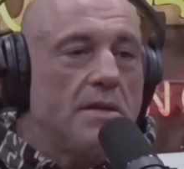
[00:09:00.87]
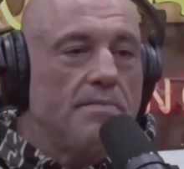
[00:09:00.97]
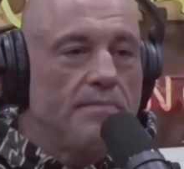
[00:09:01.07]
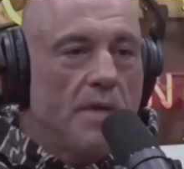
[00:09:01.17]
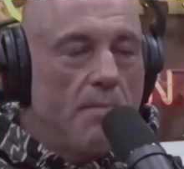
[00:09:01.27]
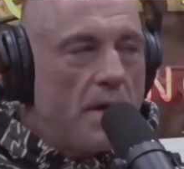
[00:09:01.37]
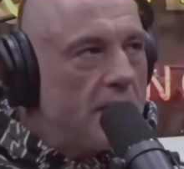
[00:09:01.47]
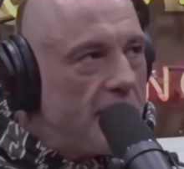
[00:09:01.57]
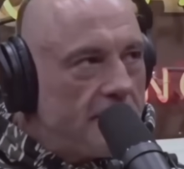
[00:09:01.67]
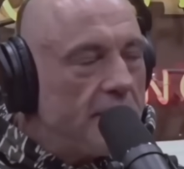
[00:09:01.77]
him, but
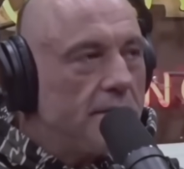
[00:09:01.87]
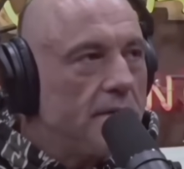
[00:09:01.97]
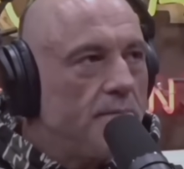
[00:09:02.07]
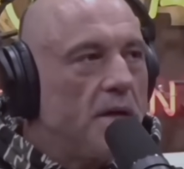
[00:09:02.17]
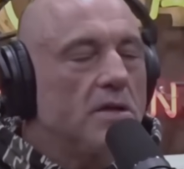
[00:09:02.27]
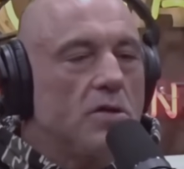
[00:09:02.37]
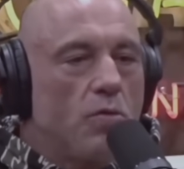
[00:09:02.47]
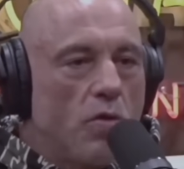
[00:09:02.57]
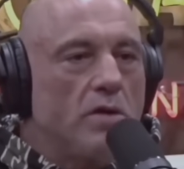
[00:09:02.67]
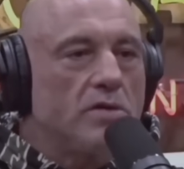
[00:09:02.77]
they didn't because the
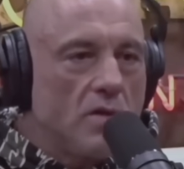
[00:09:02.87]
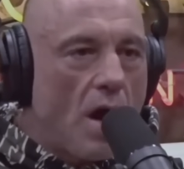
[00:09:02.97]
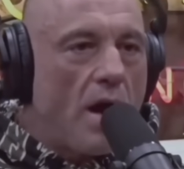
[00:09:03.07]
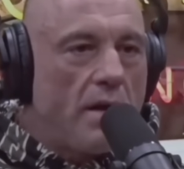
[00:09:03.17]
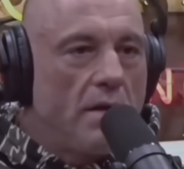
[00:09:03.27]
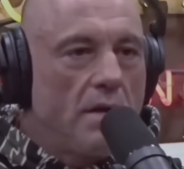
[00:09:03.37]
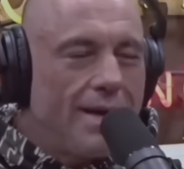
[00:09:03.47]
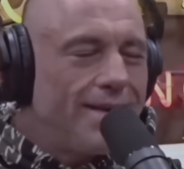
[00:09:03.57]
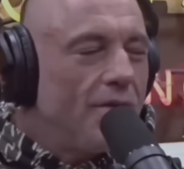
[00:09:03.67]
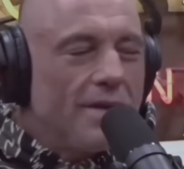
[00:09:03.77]
world saw it. Yeah.
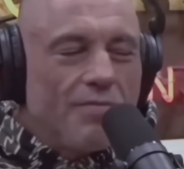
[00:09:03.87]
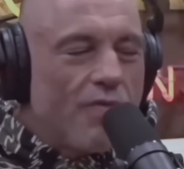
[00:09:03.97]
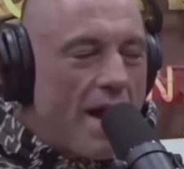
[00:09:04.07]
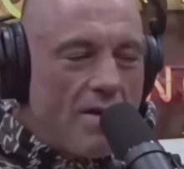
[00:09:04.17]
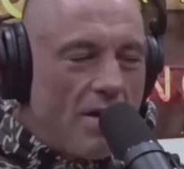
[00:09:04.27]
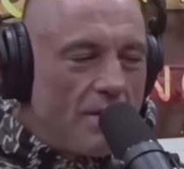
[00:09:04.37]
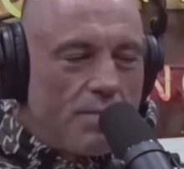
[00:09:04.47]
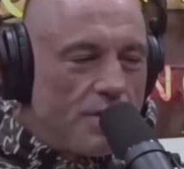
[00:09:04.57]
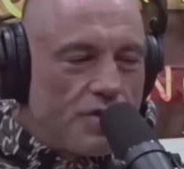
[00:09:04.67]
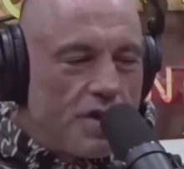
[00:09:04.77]
Like, you could write all the
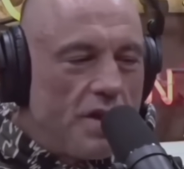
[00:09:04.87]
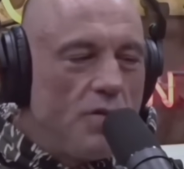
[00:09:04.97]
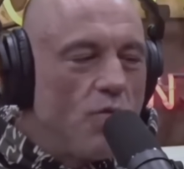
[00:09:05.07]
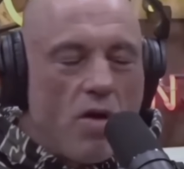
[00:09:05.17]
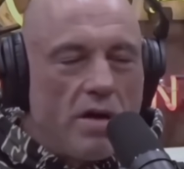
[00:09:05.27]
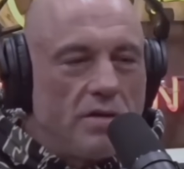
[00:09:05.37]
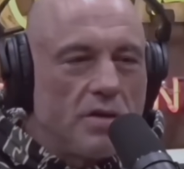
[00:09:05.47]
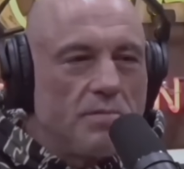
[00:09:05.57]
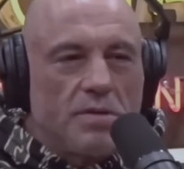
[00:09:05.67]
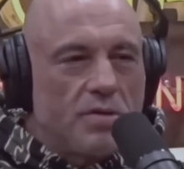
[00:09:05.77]
bullshit you want in
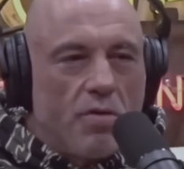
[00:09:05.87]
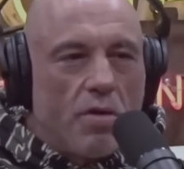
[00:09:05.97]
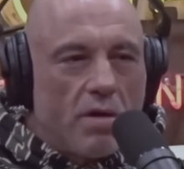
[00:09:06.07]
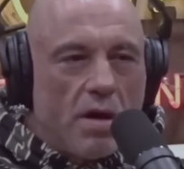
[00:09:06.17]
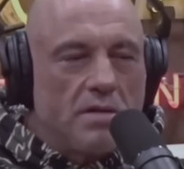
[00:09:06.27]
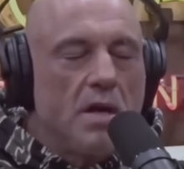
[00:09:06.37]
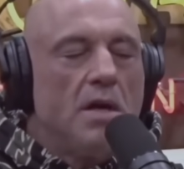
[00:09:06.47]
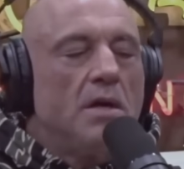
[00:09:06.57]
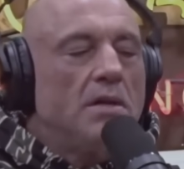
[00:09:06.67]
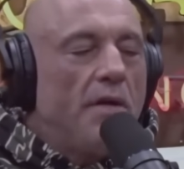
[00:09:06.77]
terms of scorecards.
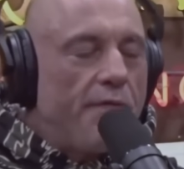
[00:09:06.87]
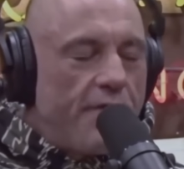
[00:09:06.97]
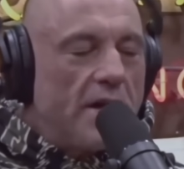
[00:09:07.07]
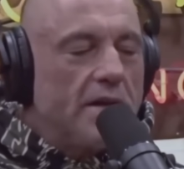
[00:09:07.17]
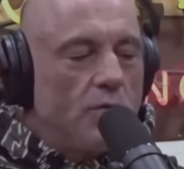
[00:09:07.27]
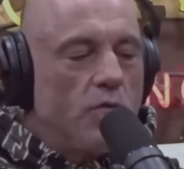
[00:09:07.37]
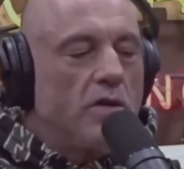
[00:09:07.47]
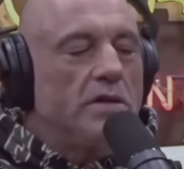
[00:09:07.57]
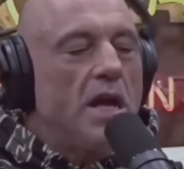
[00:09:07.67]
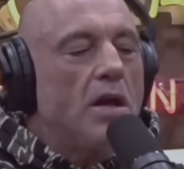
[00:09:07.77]
The fucking
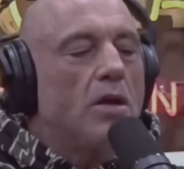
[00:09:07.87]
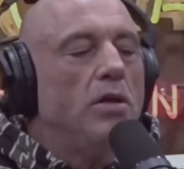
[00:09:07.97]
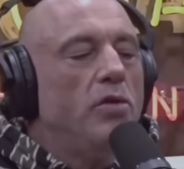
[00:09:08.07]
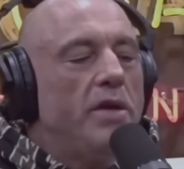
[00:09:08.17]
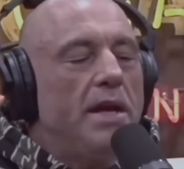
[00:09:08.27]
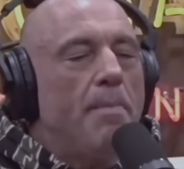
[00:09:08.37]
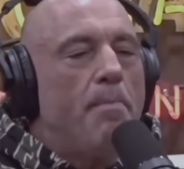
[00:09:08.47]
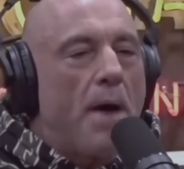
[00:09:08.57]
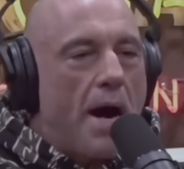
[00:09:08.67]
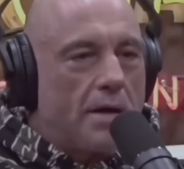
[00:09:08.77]
world, including
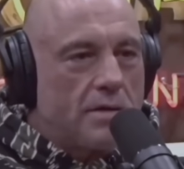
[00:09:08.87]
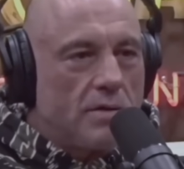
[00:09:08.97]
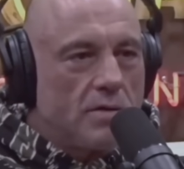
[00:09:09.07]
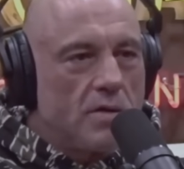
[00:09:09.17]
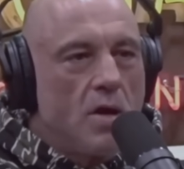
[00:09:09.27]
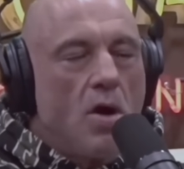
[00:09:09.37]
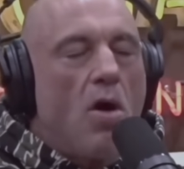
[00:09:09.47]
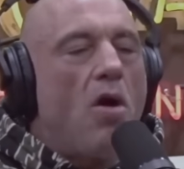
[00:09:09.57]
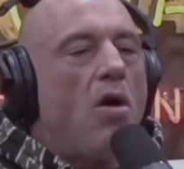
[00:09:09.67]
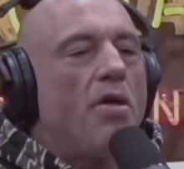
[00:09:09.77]
boxers,
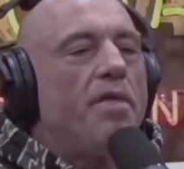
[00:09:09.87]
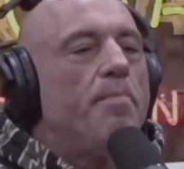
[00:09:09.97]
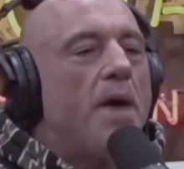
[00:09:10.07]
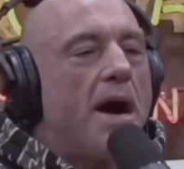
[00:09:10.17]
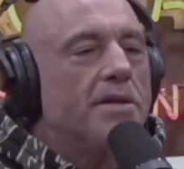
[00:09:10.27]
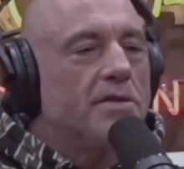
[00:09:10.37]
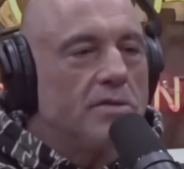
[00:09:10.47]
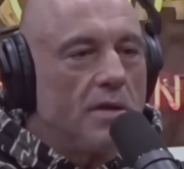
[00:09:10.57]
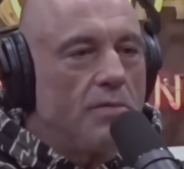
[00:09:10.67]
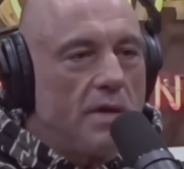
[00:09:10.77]
all the boxers
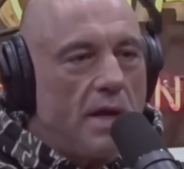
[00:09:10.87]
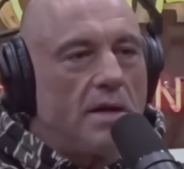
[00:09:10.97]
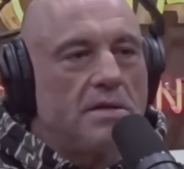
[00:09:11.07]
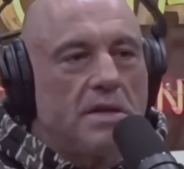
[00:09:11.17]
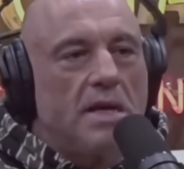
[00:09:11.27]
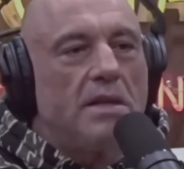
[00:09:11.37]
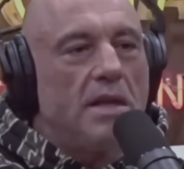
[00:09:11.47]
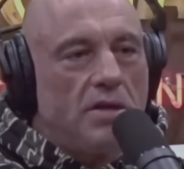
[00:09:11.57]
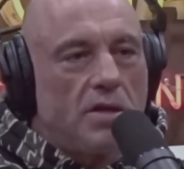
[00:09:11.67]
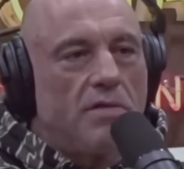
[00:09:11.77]
that were there said that he should